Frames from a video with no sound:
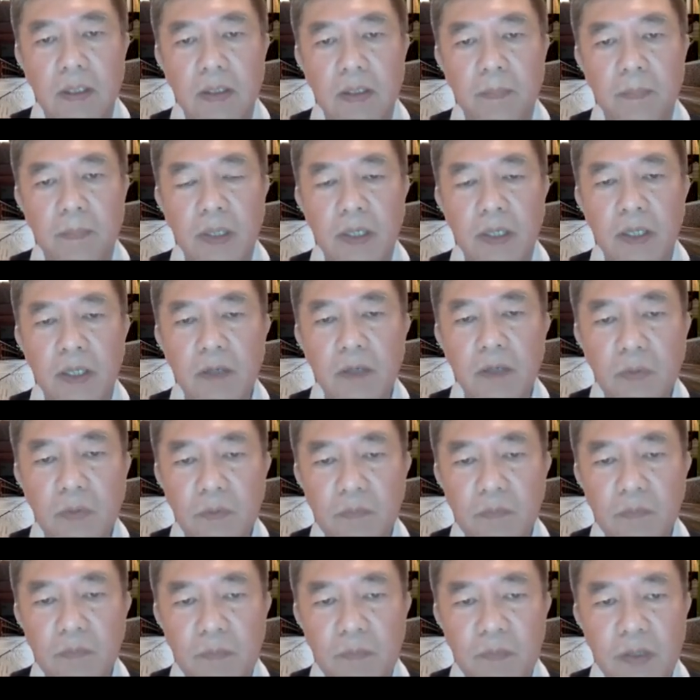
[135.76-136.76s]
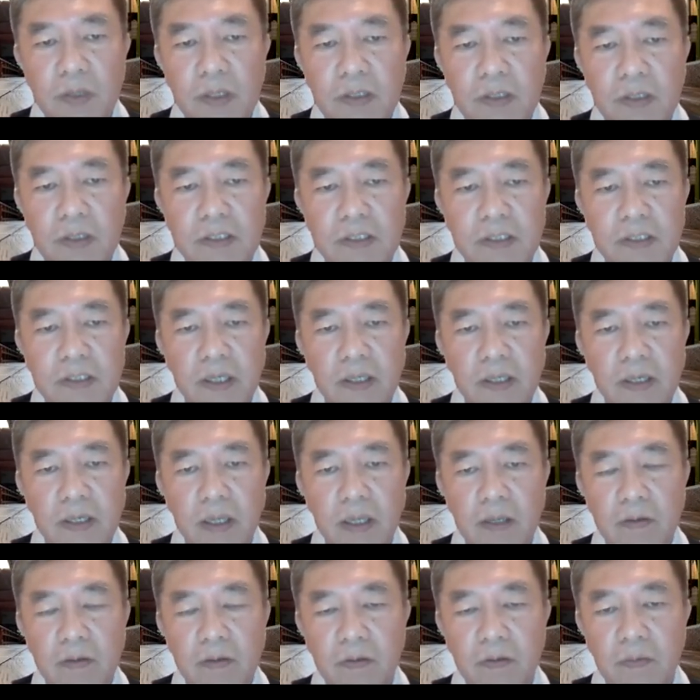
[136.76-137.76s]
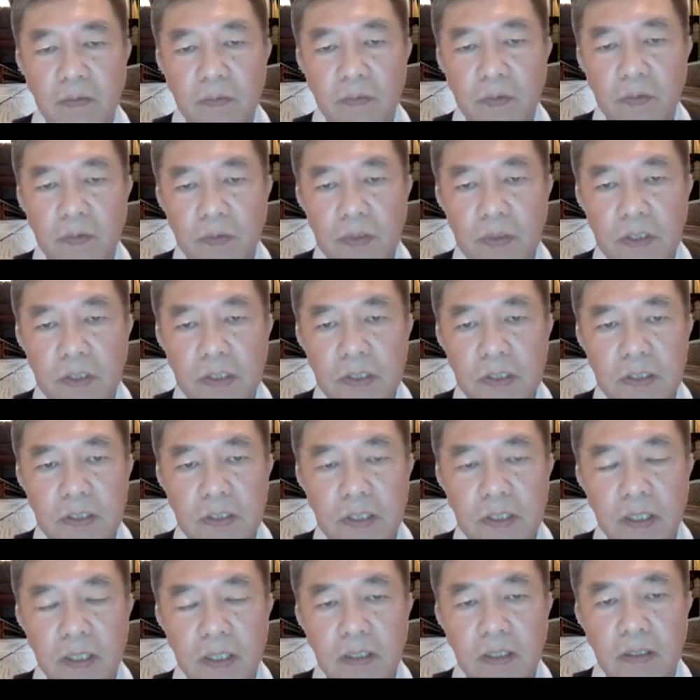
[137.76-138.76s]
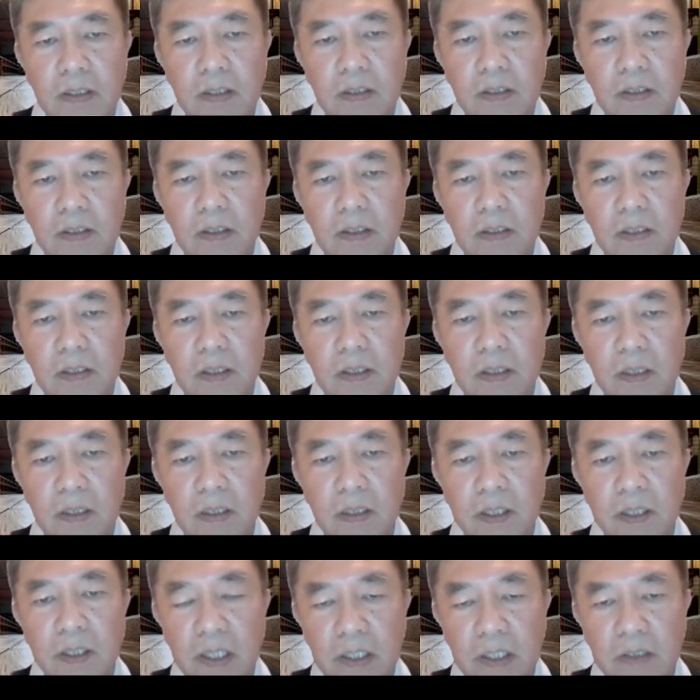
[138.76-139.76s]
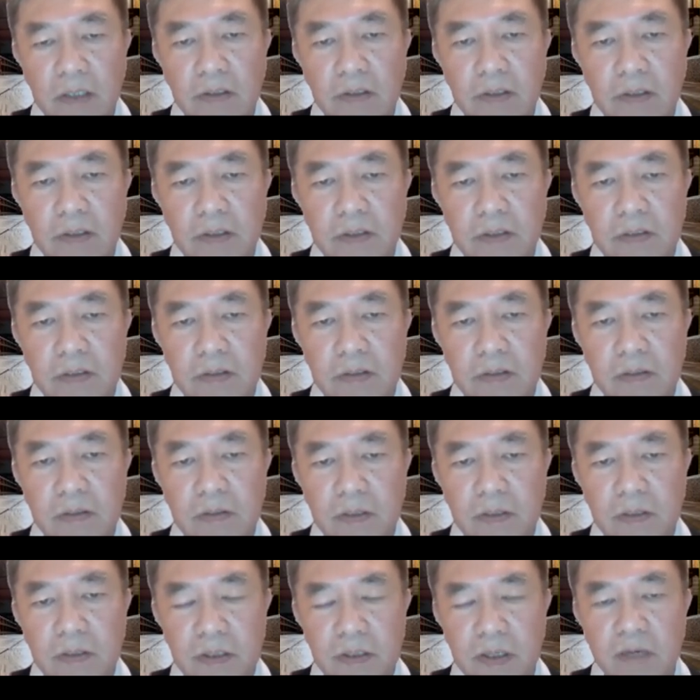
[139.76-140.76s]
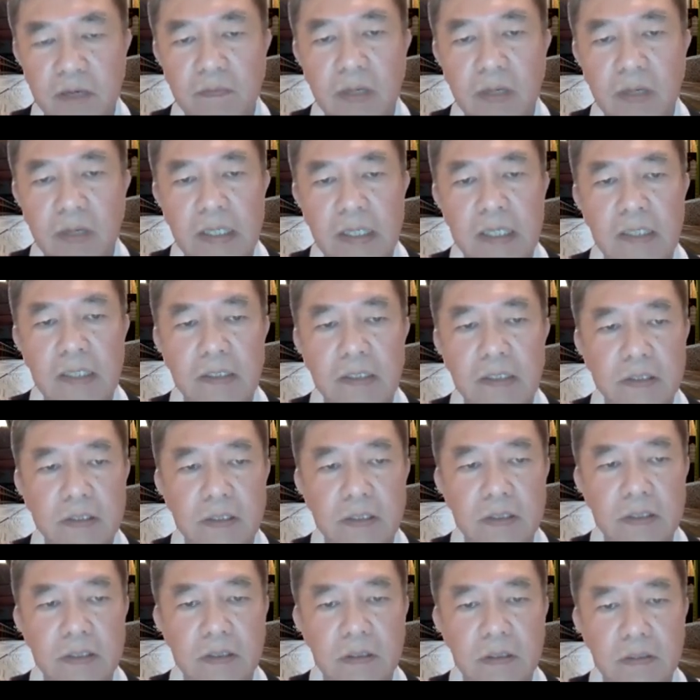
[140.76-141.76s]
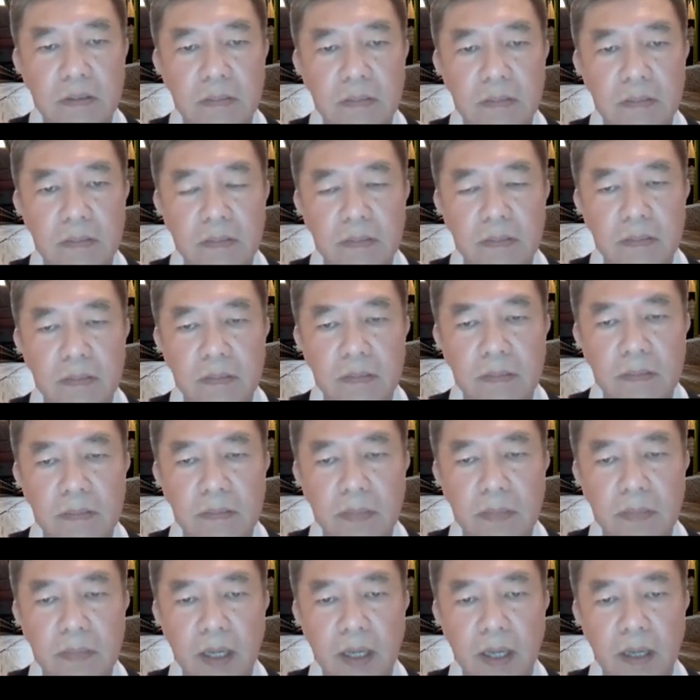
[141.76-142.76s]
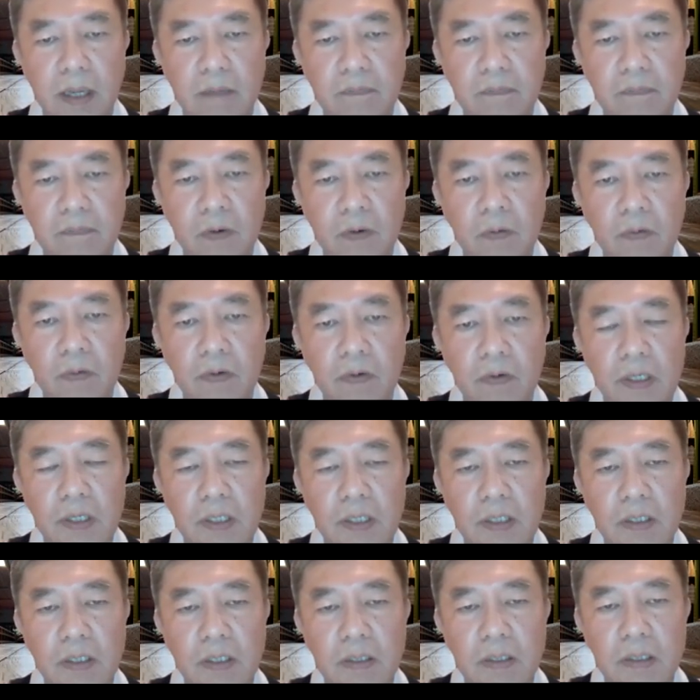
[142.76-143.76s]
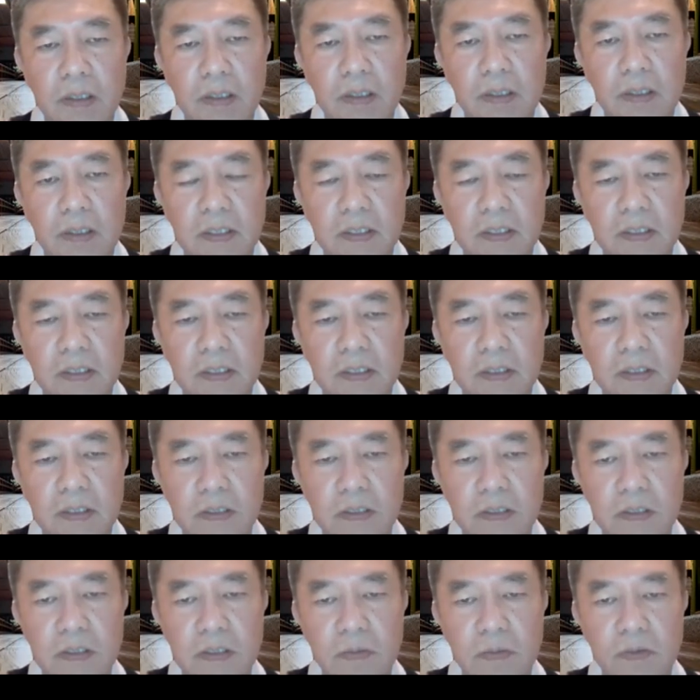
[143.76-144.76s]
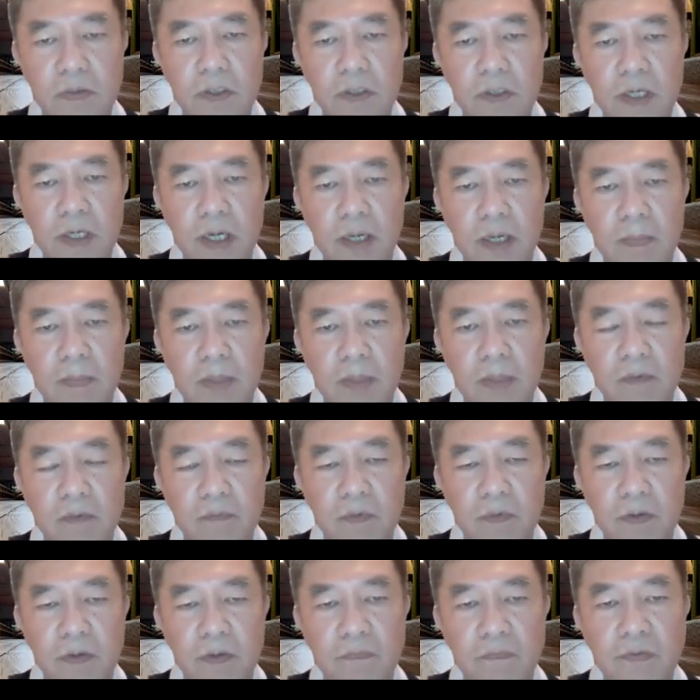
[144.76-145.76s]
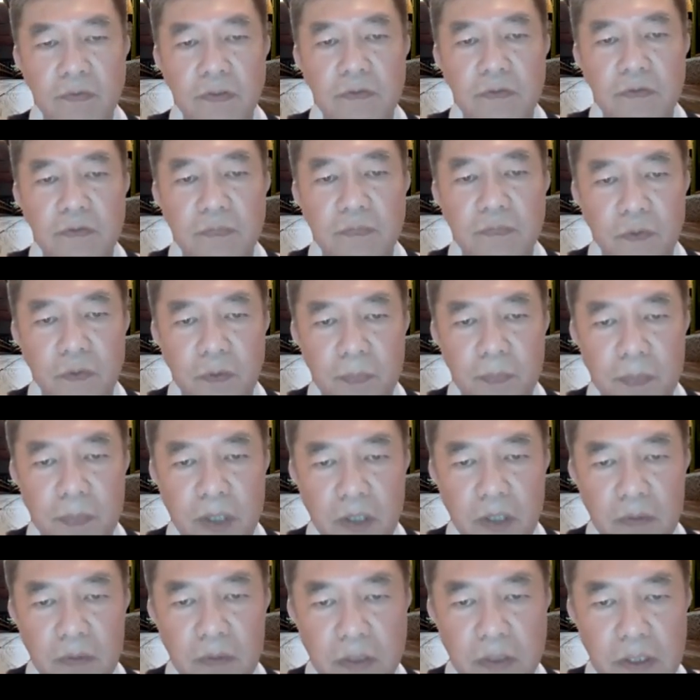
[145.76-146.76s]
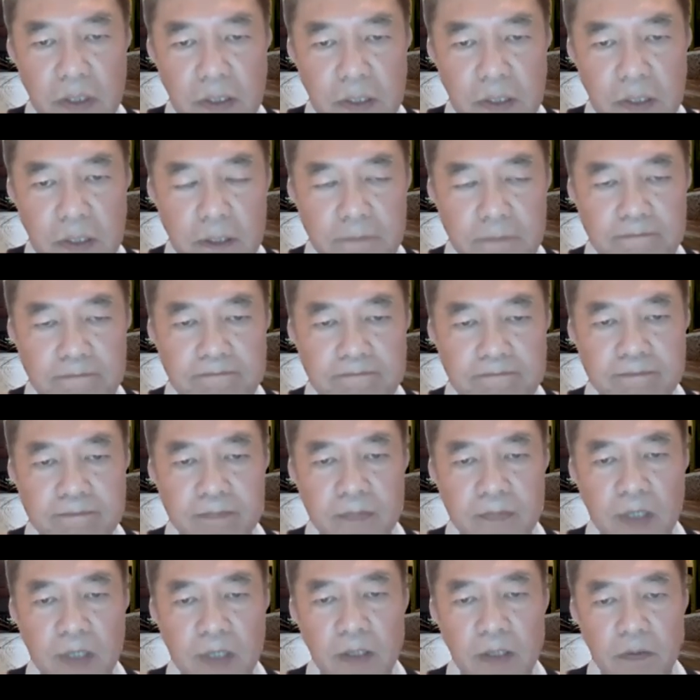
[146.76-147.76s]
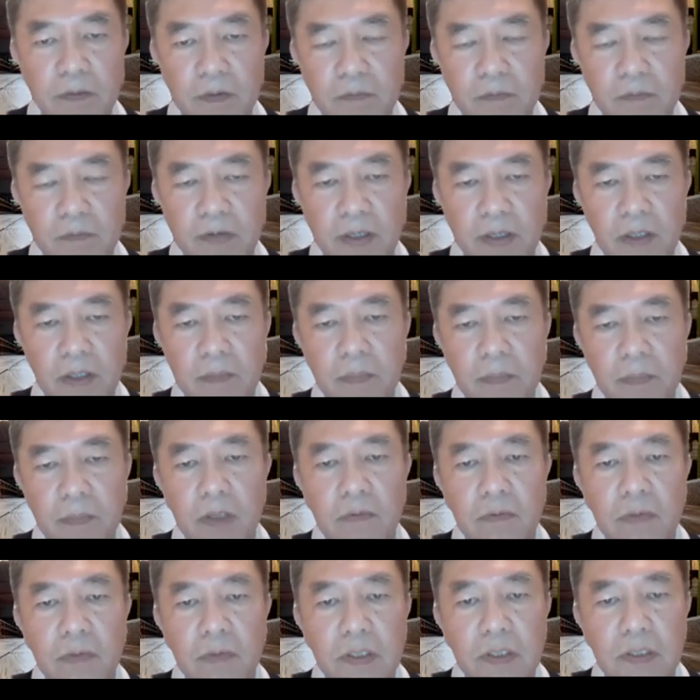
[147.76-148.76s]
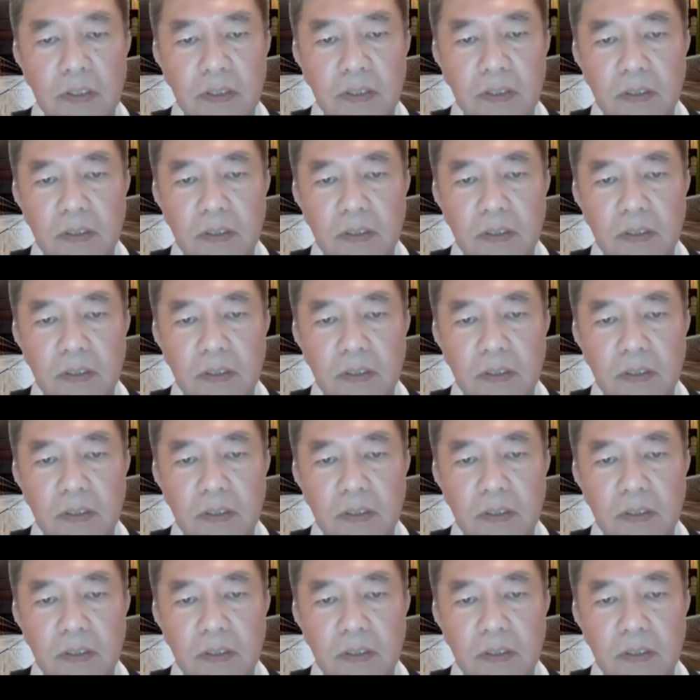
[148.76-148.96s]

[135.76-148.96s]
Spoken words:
But even when we understand and you notice that the hearers or Sravakas have already listened to the Dharma for the first 4 periods until the final period,